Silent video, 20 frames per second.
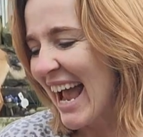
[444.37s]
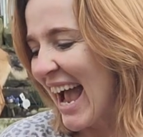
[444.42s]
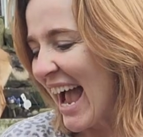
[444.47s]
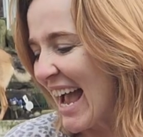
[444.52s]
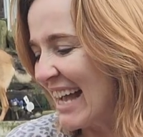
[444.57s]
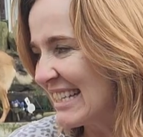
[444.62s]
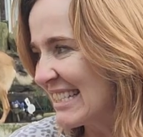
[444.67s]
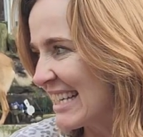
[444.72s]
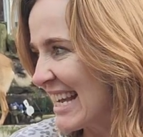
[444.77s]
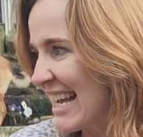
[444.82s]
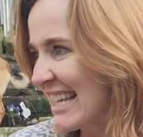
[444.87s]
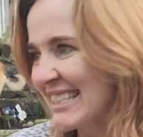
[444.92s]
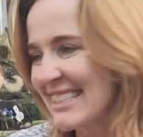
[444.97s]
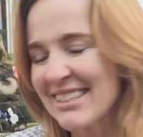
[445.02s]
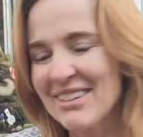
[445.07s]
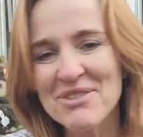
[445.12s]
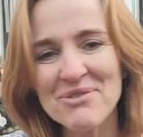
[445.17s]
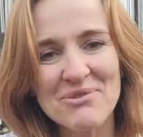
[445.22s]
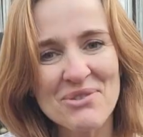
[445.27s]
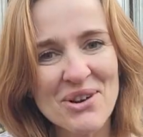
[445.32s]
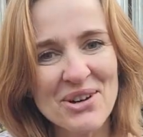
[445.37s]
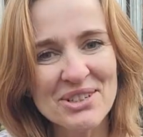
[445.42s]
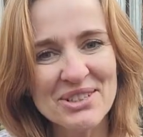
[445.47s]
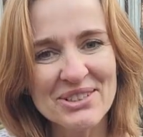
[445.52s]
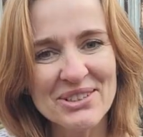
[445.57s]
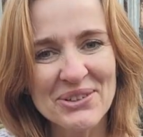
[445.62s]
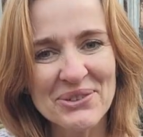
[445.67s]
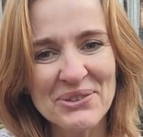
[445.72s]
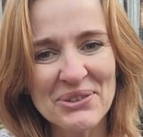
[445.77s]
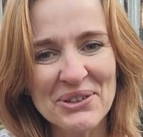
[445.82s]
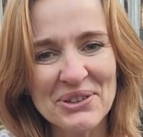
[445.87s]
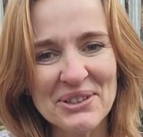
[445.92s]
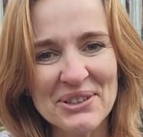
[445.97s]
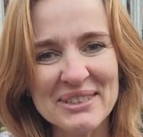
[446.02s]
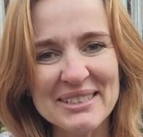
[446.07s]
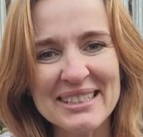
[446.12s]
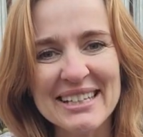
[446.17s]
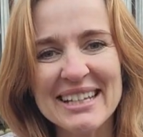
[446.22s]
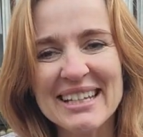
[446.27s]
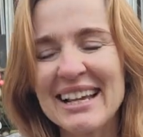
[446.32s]
And yeah, so far so
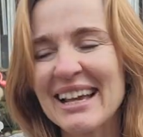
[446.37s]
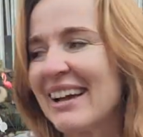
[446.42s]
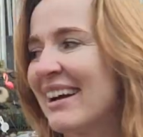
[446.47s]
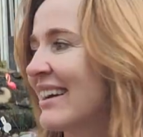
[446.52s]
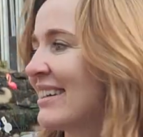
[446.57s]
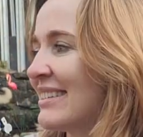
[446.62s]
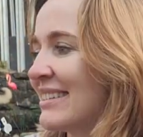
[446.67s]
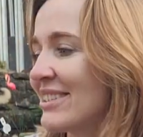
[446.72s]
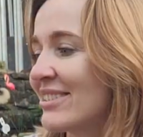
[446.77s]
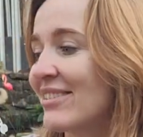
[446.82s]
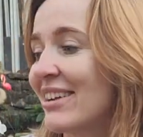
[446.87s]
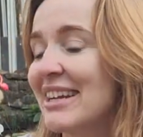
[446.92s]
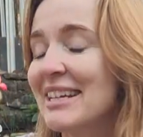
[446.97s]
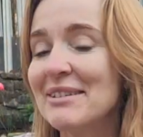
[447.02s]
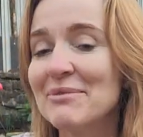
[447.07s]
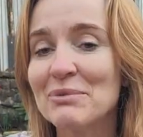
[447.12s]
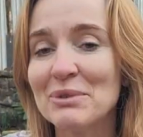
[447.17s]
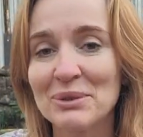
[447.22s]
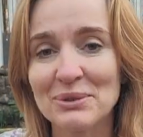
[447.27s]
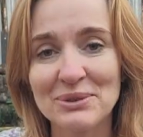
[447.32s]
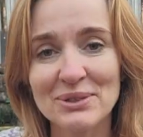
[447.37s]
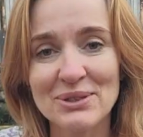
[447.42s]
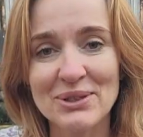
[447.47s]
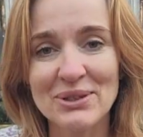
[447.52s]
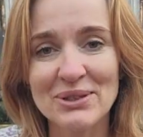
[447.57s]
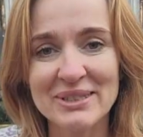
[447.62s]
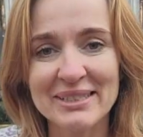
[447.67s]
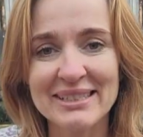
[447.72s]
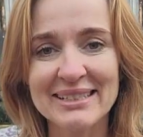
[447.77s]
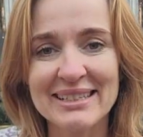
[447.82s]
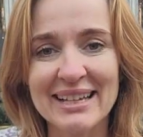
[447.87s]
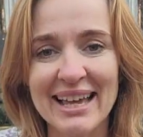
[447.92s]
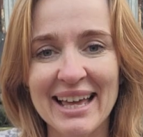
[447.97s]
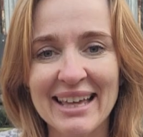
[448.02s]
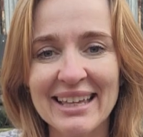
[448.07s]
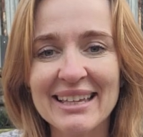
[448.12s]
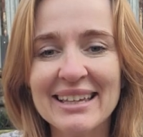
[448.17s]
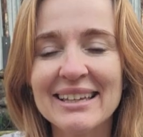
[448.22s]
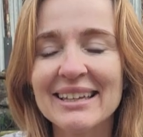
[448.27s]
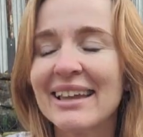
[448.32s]
good. The training will start today.